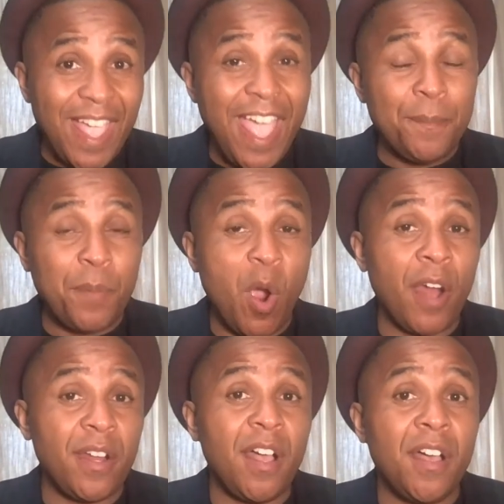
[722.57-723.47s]
And
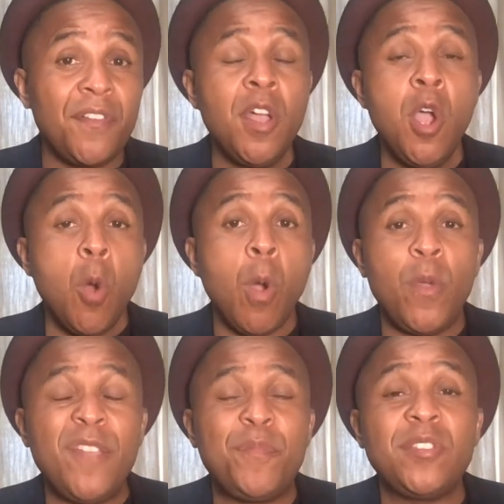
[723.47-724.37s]
part right. of what
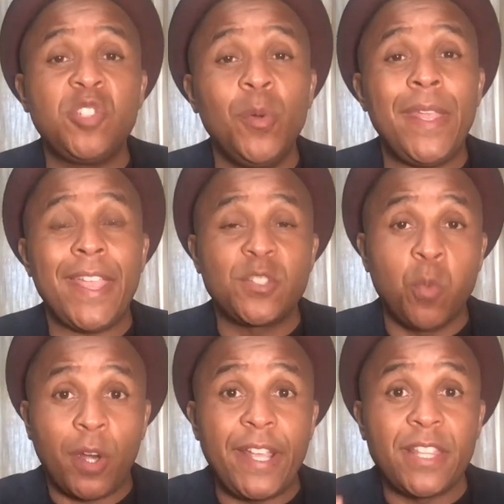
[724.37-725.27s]
we've been doing is
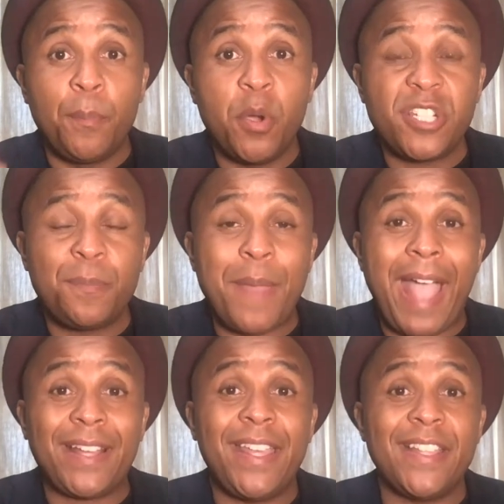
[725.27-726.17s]
working to push
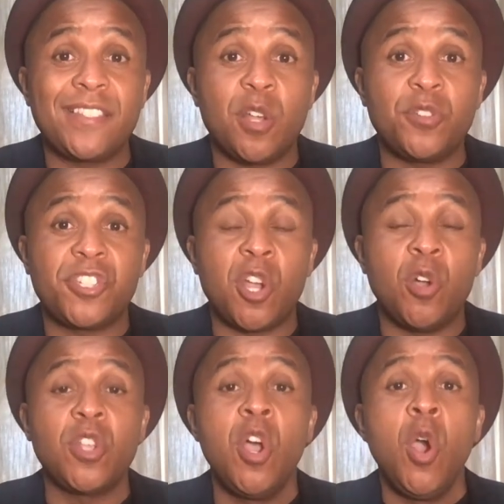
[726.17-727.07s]
back against those shows,